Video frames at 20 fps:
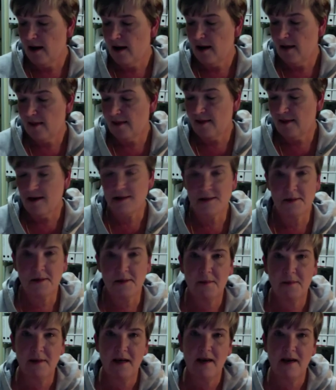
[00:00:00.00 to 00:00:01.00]
that's what I'll
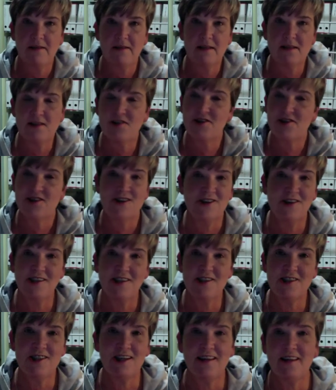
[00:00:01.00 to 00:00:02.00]
be having. So just thought I'd
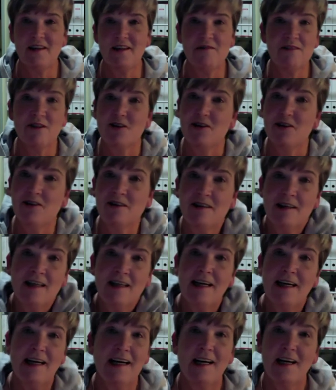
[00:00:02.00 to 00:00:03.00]
share that with you.
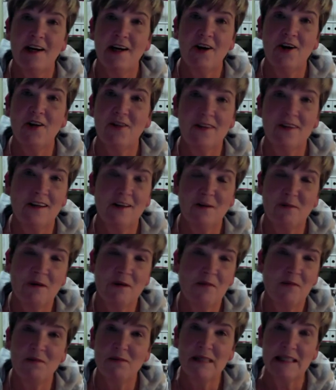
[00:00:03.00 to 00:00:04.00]
Not that you're
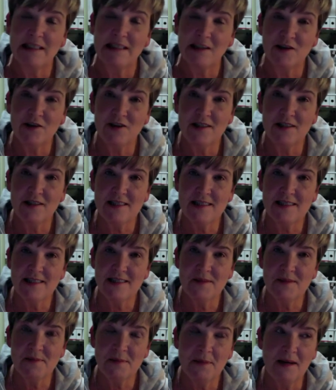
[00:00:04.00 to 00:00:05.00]
probably
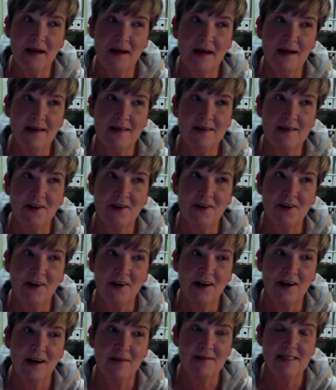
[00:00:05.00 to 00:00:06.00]
interested, but
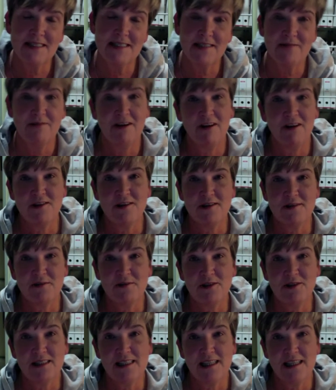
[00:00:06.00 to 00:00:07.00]
I'm just in one of those
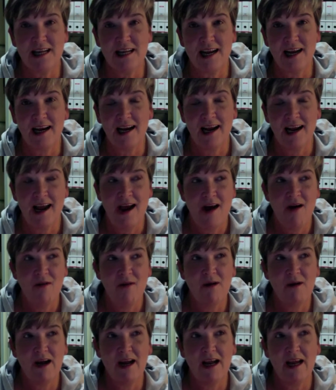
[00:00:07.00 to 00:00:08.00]
moods today
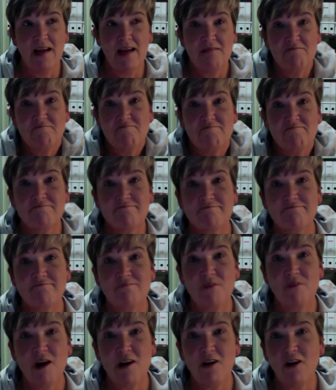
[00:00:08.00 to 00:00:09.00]
where
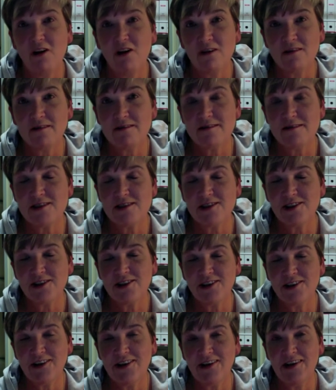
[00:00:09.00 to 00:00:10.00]
why not?
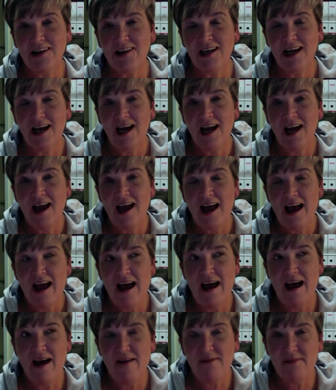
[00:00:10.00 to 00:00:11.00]
So
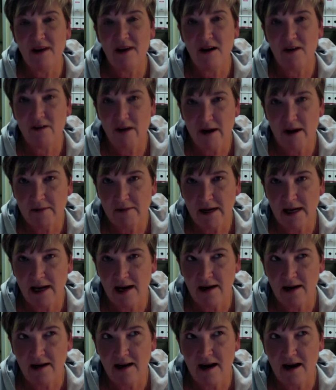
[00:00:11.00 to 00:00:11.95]
have a great weekend,